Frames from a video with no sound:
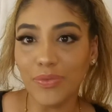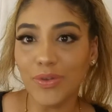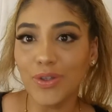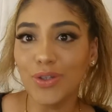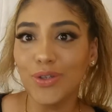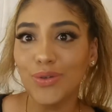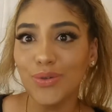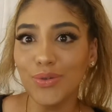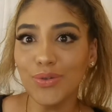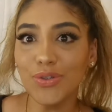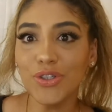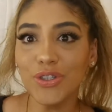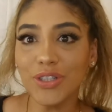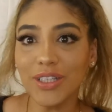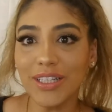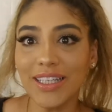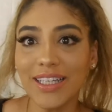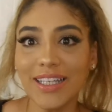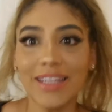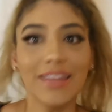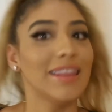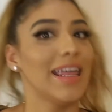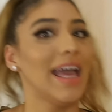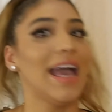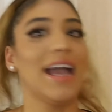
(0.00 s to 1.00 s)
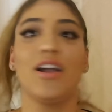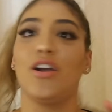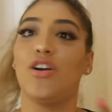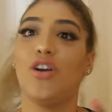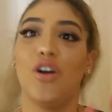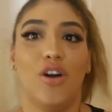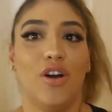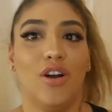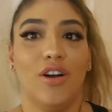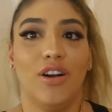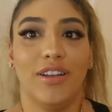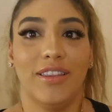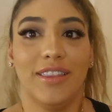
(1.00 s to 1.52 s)
Usually that
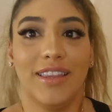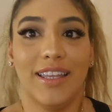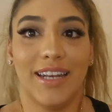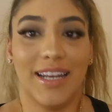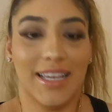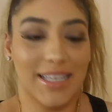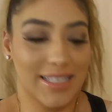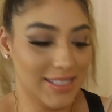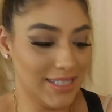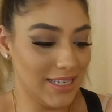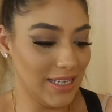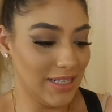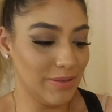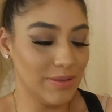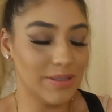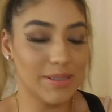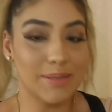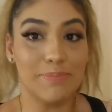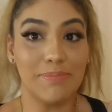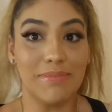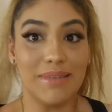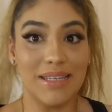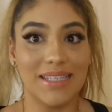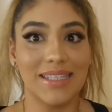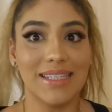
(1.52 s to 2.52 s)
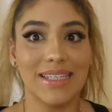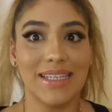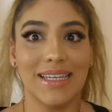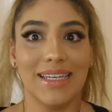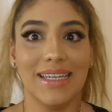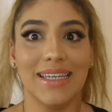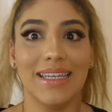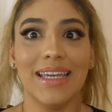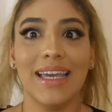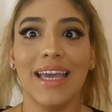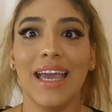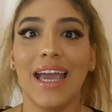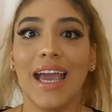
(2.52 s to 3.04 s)
card that I said is
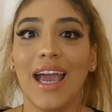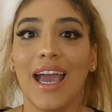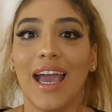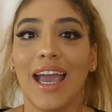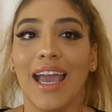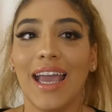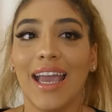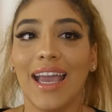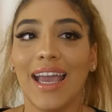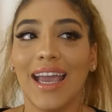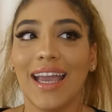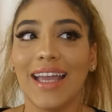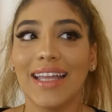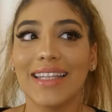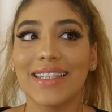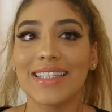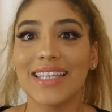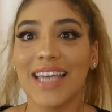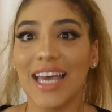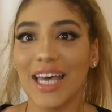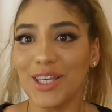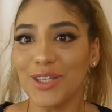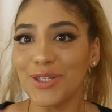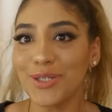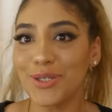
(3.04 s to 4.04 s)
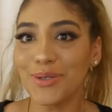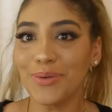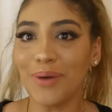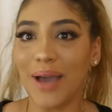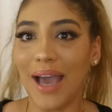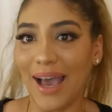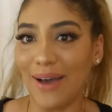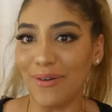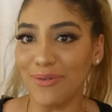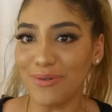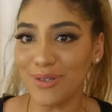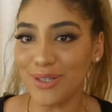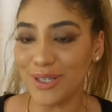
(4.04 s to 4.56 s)
missing tells you
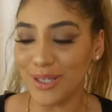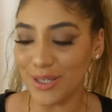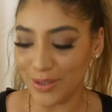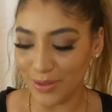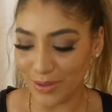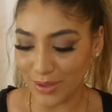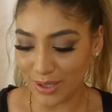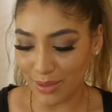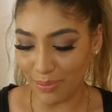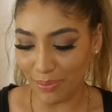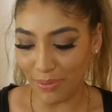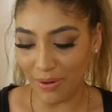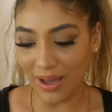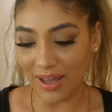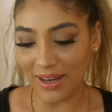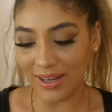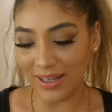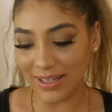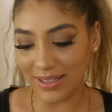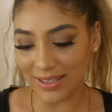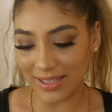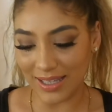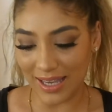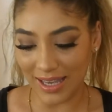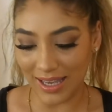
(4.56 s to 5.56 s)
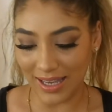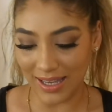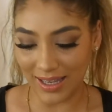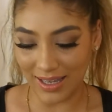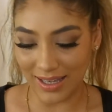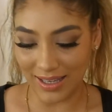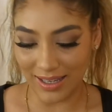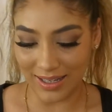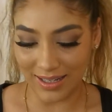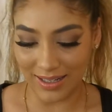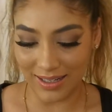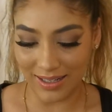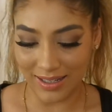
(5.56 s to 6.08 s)
how to use a product,
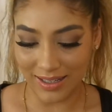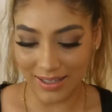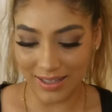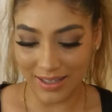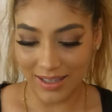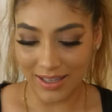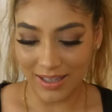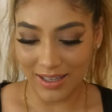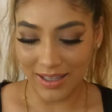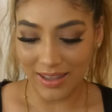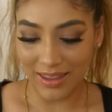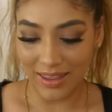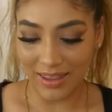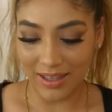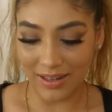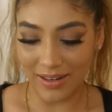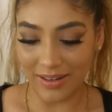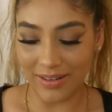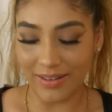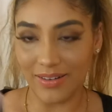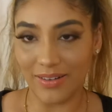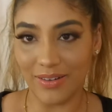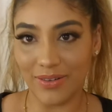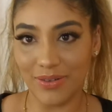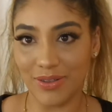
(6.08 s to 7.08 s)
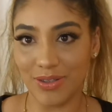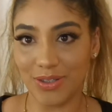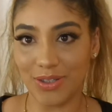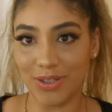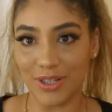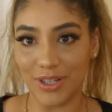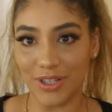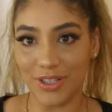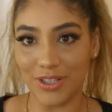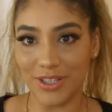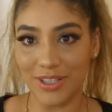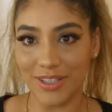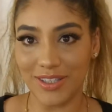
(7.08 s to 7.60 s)
and there are no
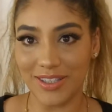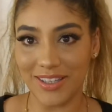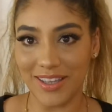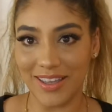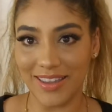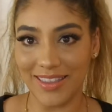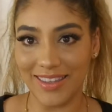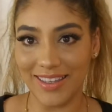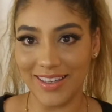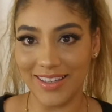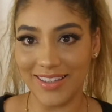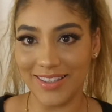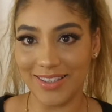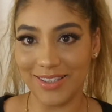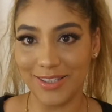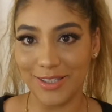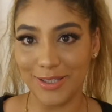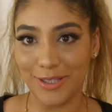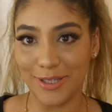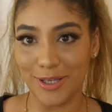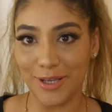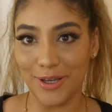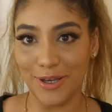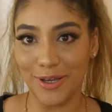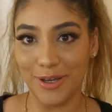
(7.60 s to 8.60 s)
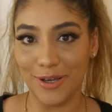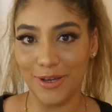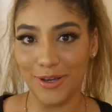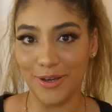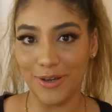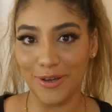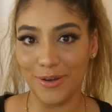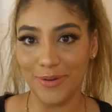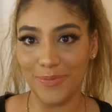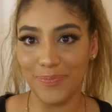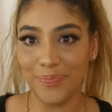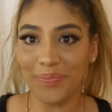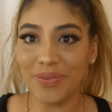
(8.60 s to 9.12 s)
instructions on this,
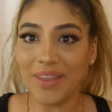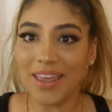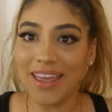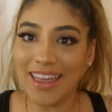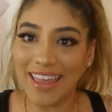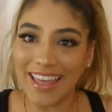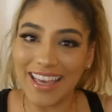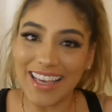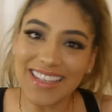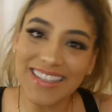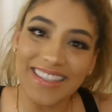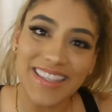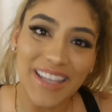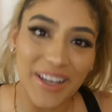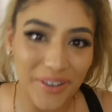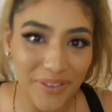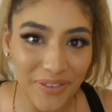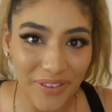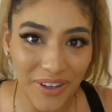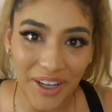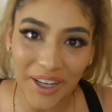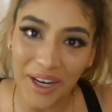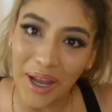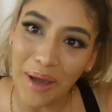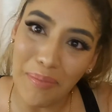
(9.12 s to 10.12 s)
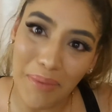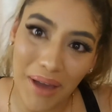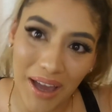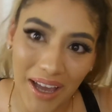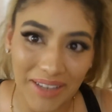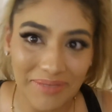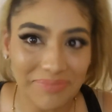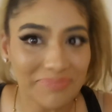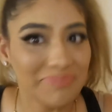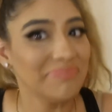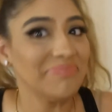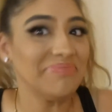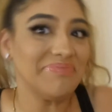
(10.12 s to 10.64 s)
so it's their fault, not
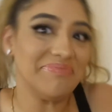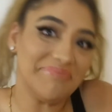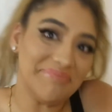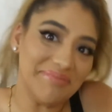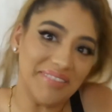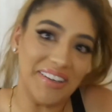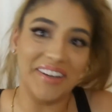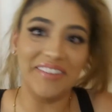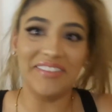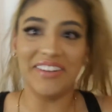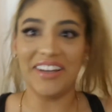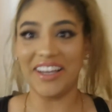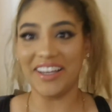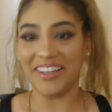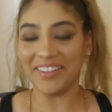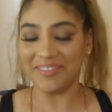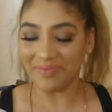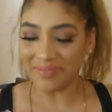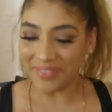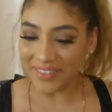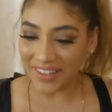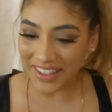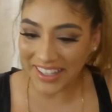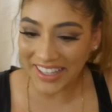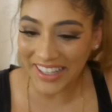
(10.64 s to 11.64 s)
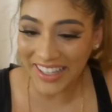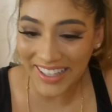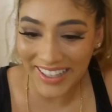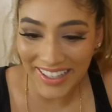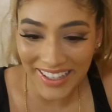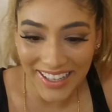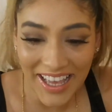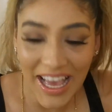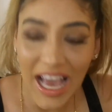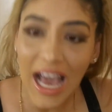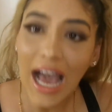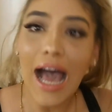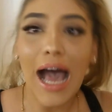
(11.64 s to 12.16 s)
mine. All right.
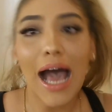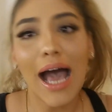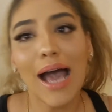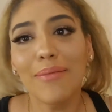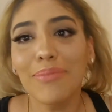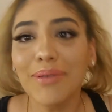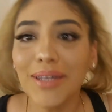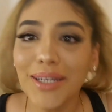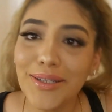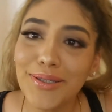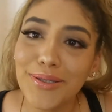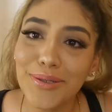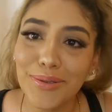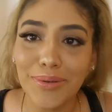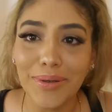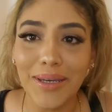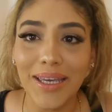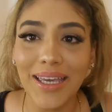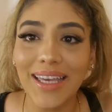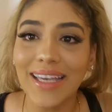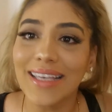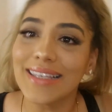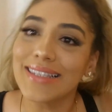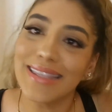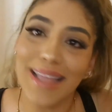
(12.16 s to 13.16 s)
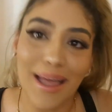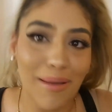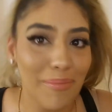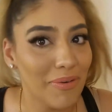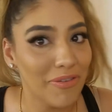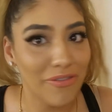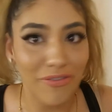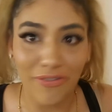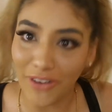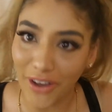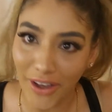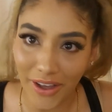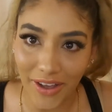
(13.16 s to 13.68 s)
I'm gonna do it. It's not my
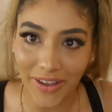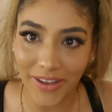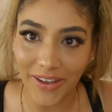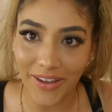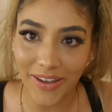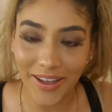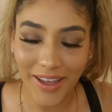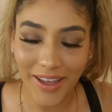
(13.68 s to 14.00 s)
fault.